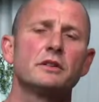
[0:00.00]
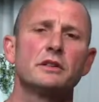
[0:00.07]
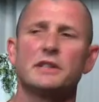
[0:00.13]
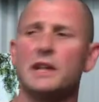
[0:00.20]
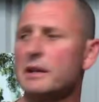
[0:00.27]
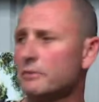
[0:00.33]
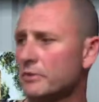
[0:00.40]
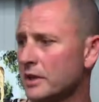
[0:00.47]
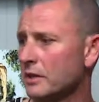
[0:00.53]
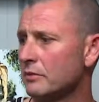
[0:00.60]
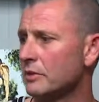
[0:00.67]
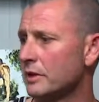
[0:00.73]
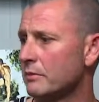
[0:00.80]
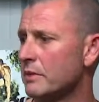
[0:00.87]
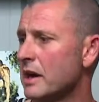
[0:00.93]
The same thing
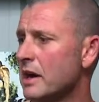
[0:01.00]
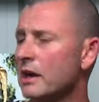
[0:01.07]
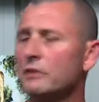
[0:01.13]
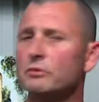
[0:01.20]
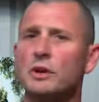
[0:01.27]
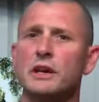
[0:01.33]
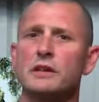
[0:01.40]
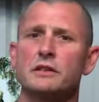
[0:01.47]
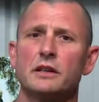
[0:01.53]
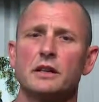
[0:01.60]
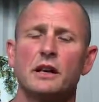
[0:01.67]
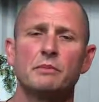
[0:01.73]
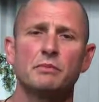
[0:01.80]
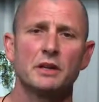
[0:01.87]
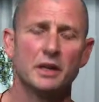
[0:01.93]
with the bar, raising it
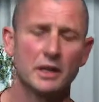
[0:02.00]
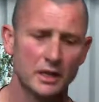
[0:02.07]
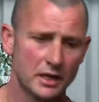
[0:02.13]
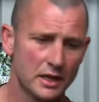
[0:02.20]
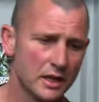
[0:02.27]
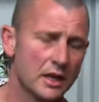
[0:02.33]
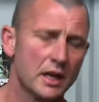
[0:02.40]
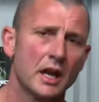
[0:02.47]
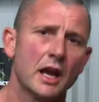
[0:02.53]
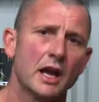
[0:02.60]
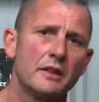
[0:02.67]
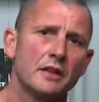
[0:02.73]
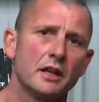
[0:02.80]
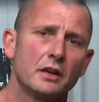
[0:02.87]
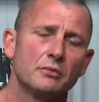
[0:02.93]
up.
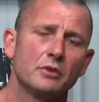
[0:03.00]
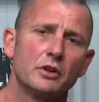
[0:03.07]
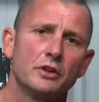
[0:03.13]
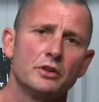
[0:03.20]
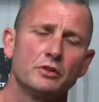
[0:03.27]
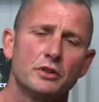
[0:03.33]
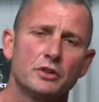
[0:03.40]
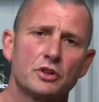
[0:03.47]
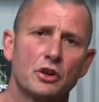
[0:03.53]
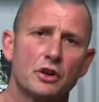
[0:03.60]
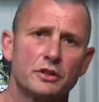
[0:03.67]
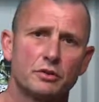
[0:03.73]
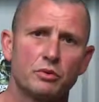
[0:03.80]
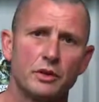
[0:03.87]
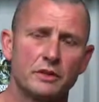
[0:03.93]
And then I'm going to do a
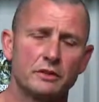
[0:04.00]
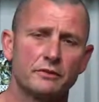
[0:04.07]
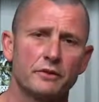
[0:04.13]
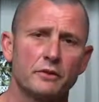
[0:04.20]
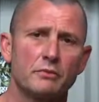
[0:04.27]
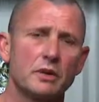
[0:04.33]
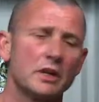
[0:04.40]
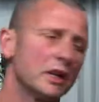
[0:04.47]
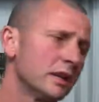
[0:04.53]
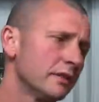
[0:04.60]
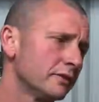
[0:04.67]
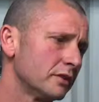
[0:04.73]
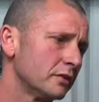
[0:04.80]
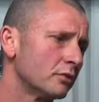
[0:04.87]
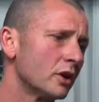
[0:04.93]
side twist from
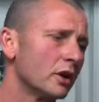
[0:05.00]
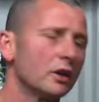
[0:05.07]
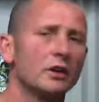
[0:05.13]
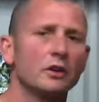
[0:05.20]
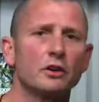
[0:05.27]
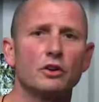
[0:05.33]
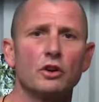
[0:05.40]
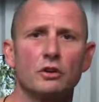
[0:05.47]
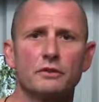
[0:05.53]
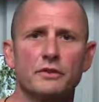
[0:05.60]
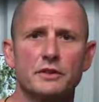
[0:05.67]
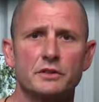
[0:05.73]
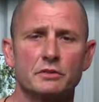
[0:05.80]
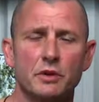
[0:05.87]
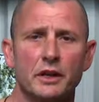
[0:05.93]
left to right like a
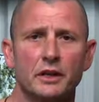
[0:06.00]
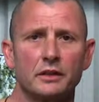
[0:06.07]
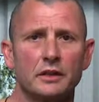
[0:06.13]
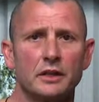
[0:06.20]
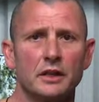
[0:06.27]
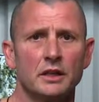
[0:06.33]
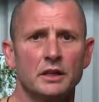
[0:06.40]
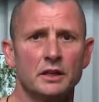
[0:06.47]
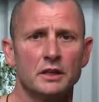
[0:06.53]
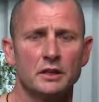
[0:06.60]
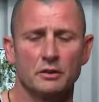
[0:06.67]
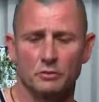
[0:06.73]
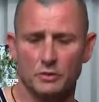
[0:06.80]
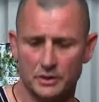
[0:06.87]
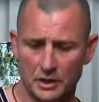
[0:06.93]
golfer's swing,
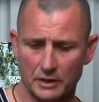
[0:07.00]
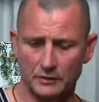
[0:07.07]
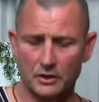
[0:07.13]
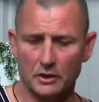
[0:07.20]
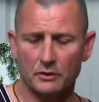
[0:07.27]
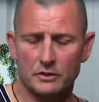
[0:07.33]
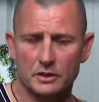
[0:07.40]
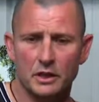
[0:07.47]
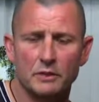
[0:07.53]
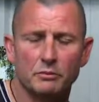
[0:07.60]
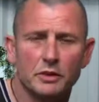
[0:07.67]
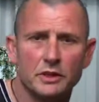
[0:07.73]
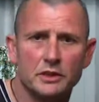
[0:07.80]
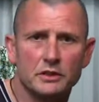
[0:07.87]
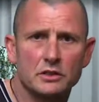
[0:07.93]
which obviously
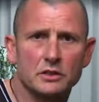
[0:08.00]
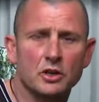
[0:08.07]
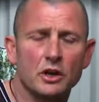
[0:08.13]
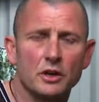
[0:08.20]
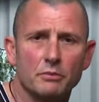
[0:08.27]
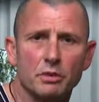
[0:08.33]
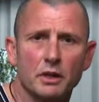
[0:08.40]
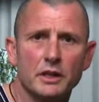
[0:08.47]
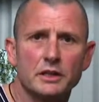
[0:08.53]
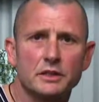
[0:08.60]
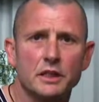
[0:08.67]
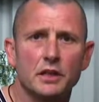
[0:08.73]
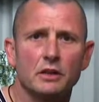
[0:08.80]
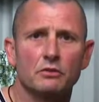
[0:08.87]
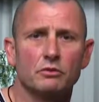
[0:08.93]
brings the side
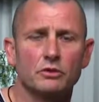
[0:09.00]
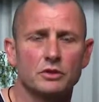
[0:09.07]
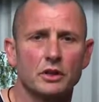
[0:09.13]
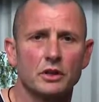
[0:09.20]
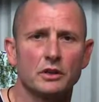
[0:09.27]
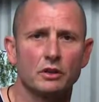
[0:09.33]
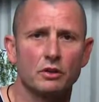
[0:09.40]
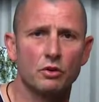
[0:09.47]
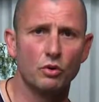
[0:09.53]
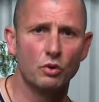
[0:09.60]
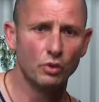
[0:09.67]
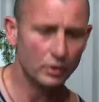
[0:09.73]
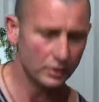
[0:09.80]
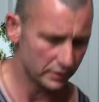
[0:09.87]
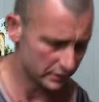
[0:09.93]
obliques in and also the
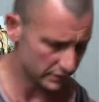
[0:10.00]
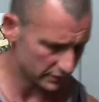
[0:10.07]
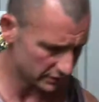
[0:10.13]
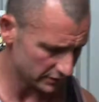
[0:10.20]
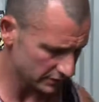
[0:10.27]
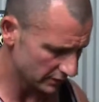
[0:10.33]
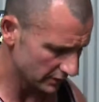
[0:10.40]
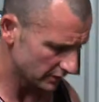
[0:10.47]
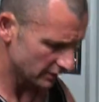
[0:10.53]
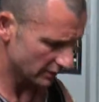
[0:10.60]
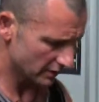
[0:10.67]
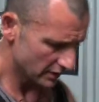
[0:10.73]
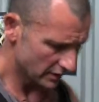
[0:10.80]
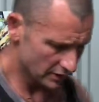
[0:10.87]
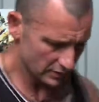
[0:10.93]
core.
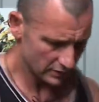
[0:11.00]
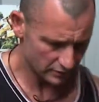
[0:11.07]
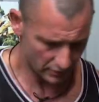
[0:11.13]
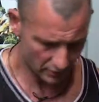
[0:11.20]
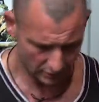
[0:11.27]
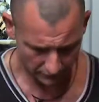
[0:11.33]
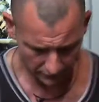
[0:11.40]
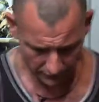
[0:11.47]
So the